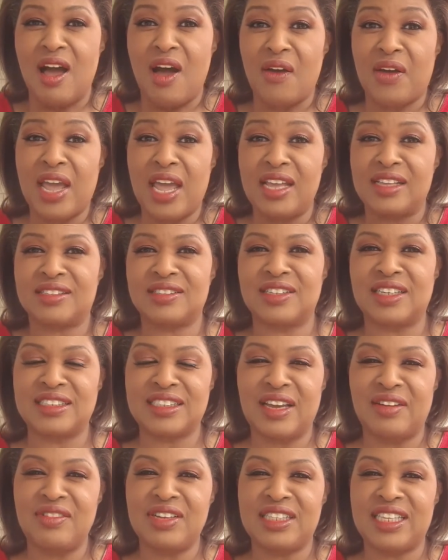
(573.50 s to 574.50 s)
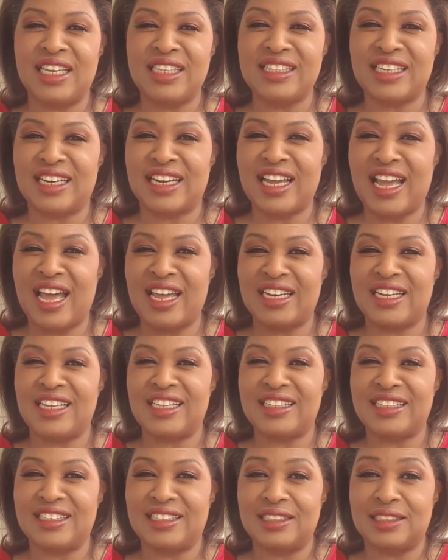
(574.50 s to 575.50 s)
Okay, so that's everything that I got
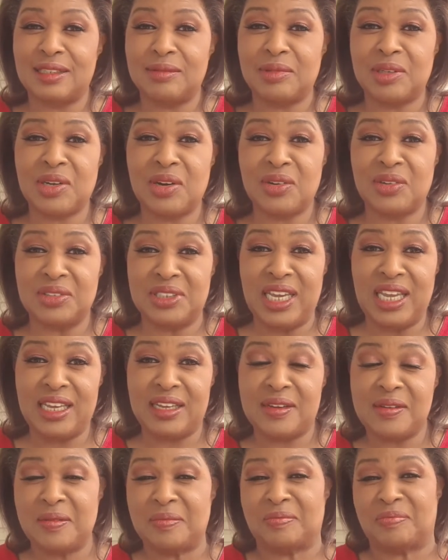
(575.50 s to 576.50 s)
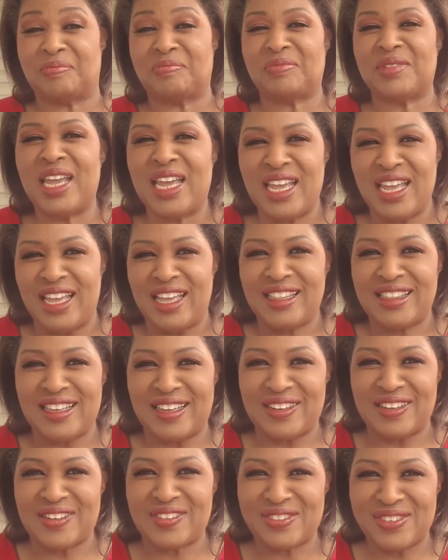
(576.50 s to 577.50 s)
in the December Cocotique.
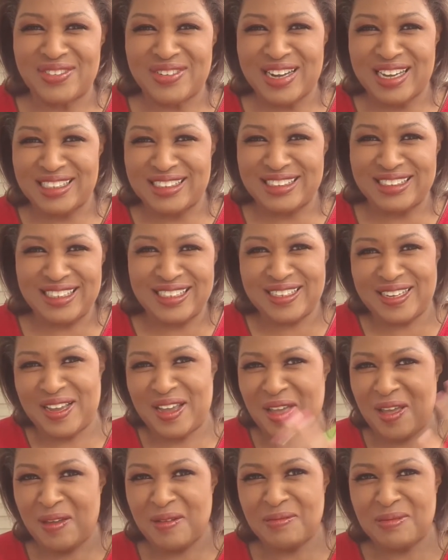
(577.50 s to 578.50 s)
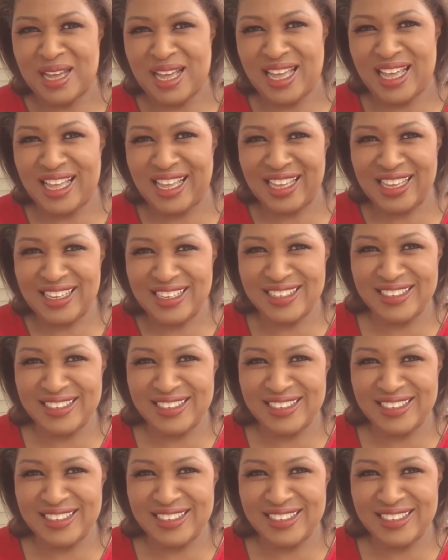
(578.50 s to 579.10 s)
Thank you for watching. Bye.